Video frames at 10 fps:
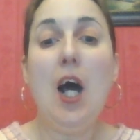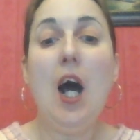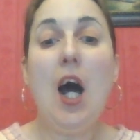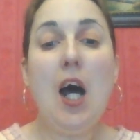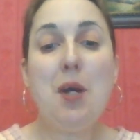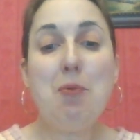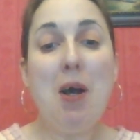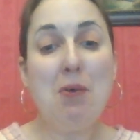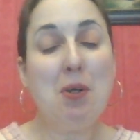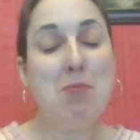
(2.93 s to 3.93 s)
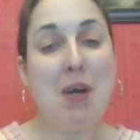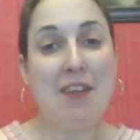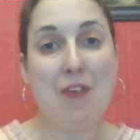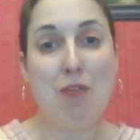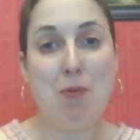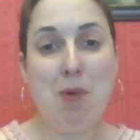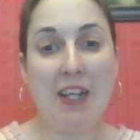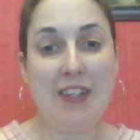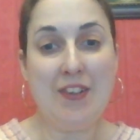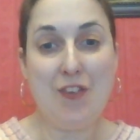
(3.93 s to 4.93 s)
Hi, welcome back to
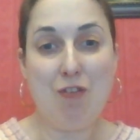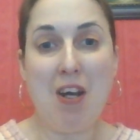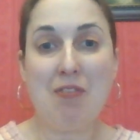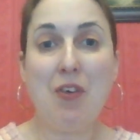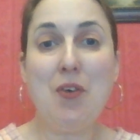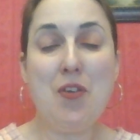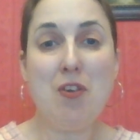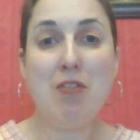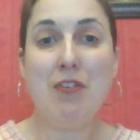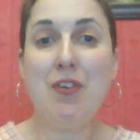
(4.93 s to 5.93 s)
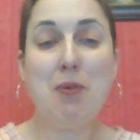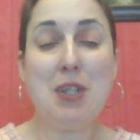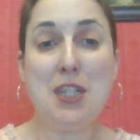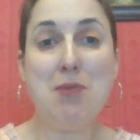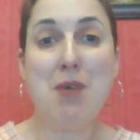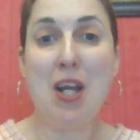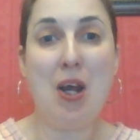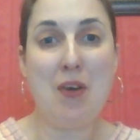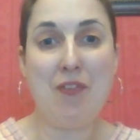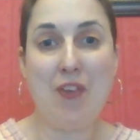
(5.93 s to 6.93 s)
Rebecca's Travels, or if you're watching my
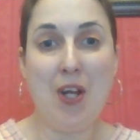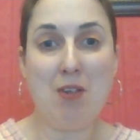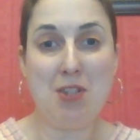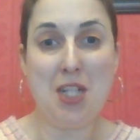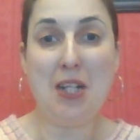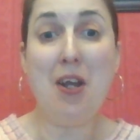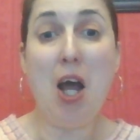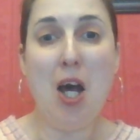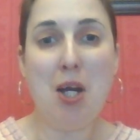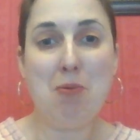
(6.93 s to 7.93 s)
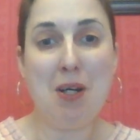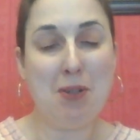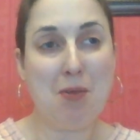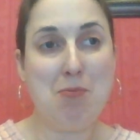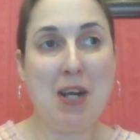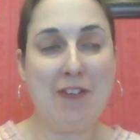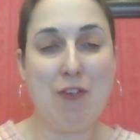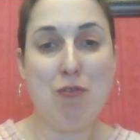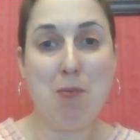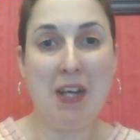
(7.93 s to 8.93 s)
lifestyle channel, hi, welcome back
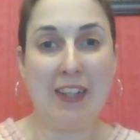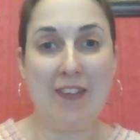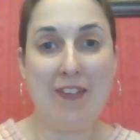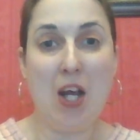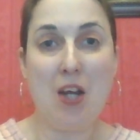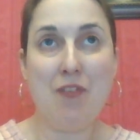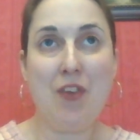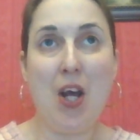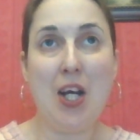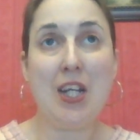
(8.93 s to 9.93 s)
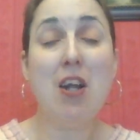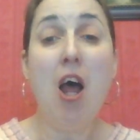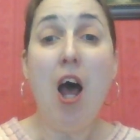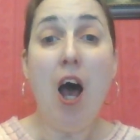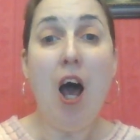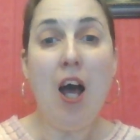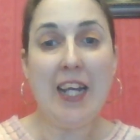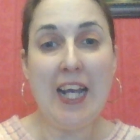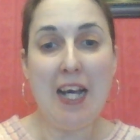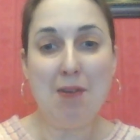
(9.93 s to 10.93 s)
to Rebecca's Lifestyle. Hi,
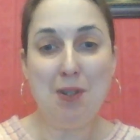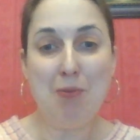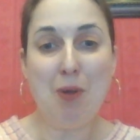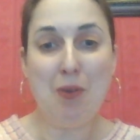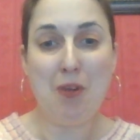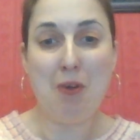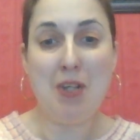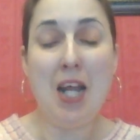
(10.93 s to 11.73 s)
how you all doing?